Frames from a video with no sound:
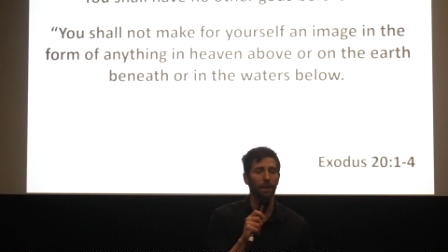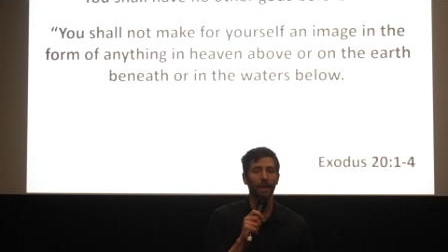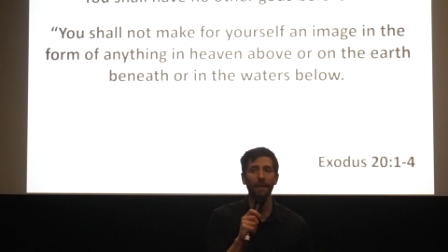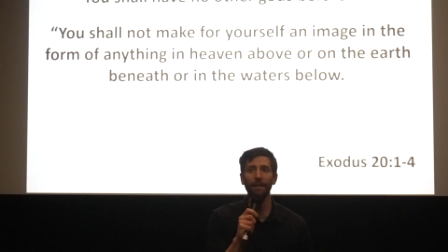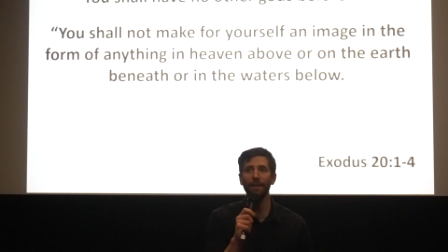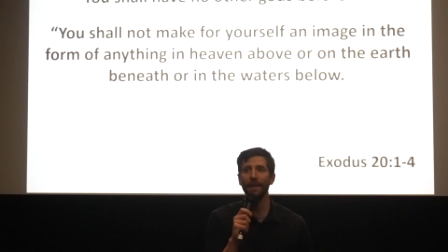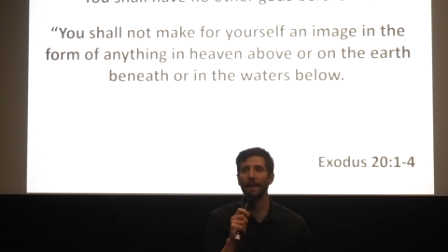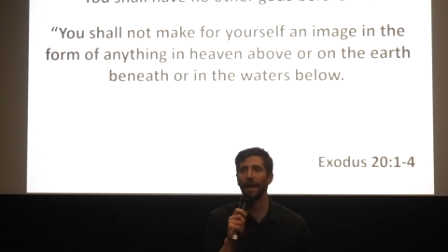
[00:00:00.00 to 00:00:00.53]

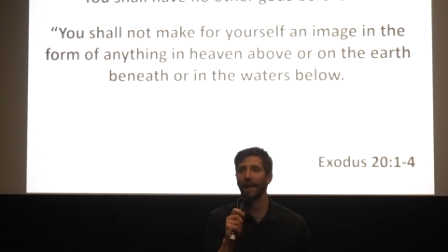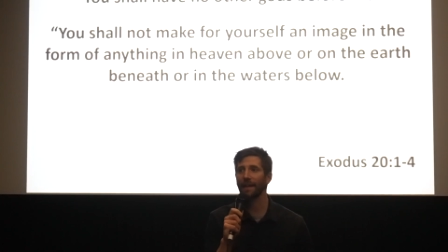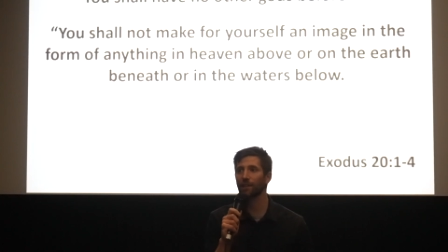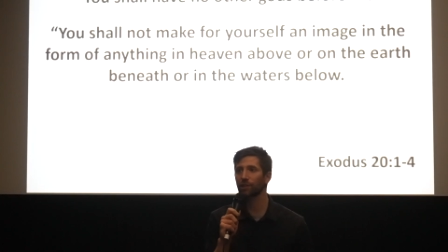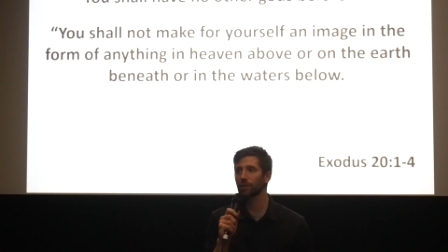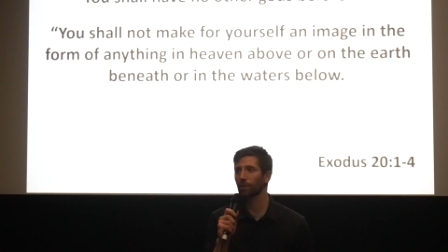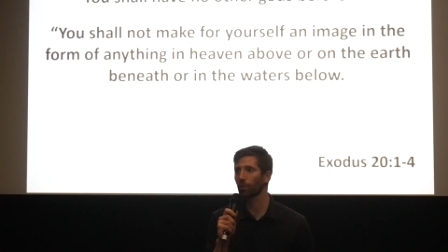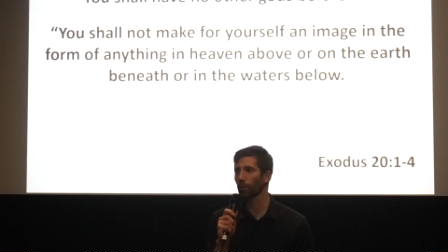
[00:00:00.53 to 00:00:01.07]
In the
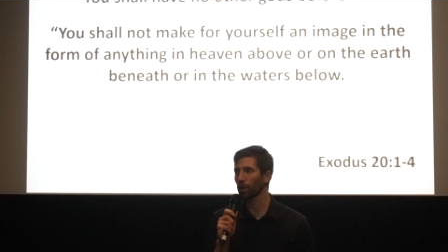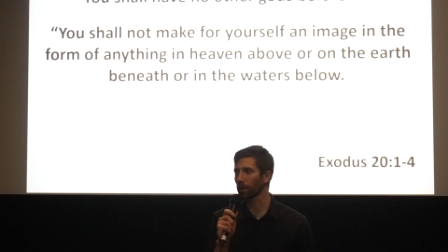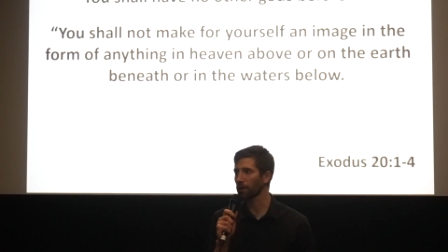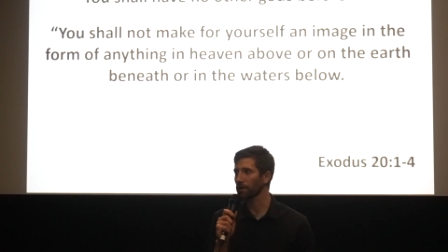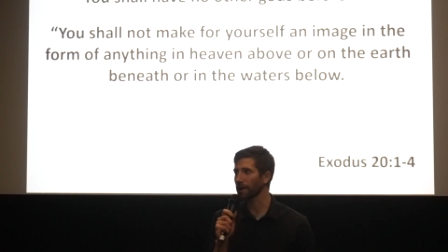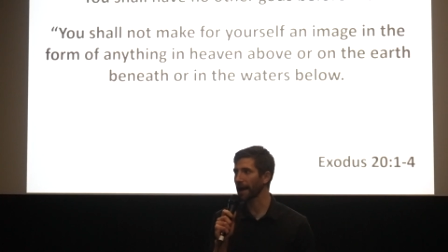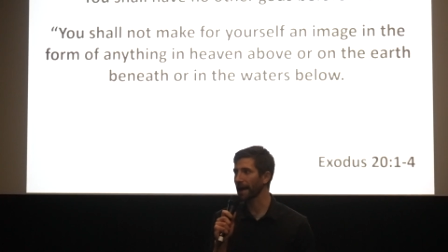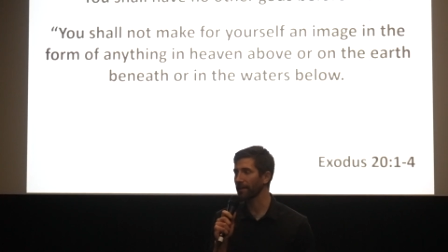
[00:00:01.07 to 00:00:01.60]
ancient
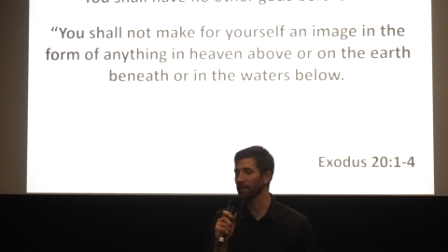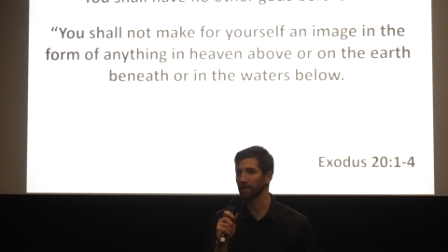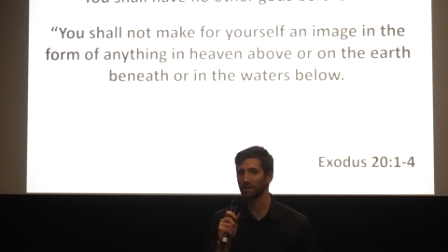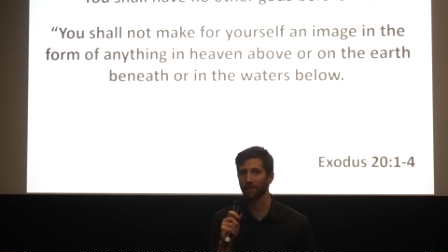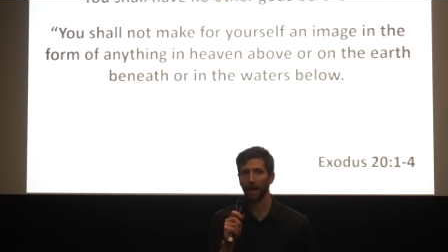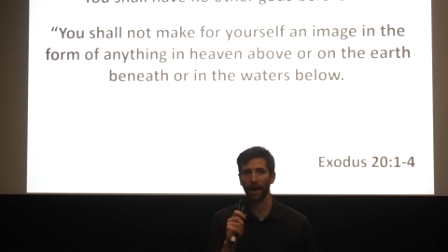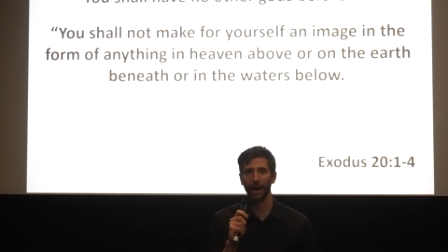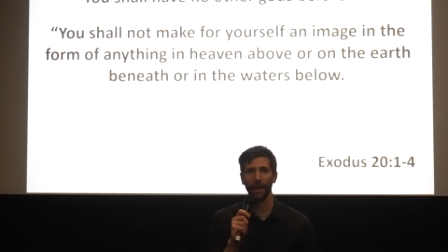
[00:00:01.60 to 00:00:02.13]
world at
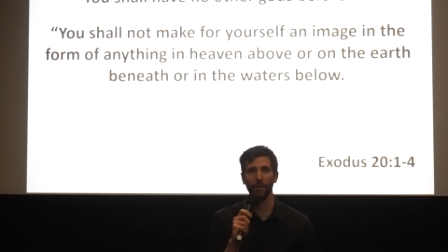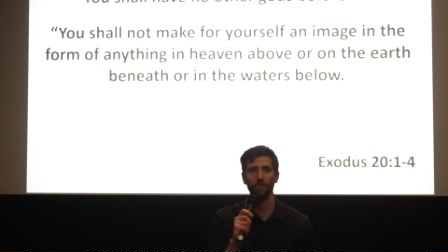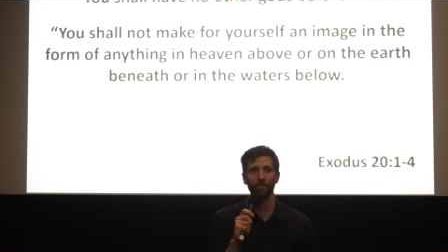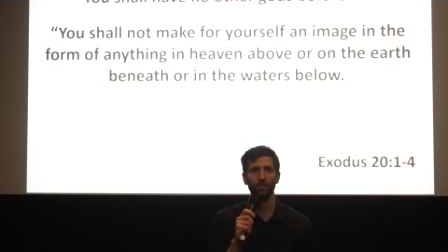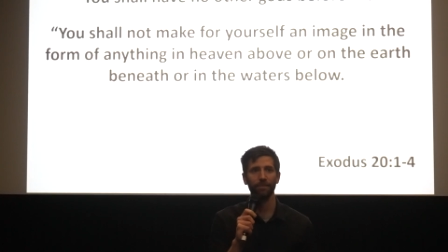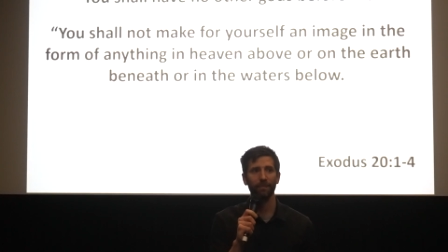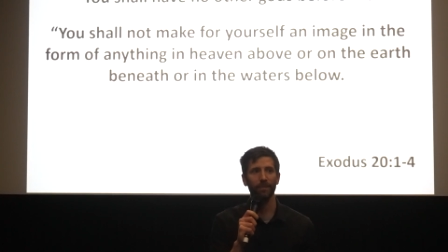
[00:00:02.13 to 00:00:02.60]
this time,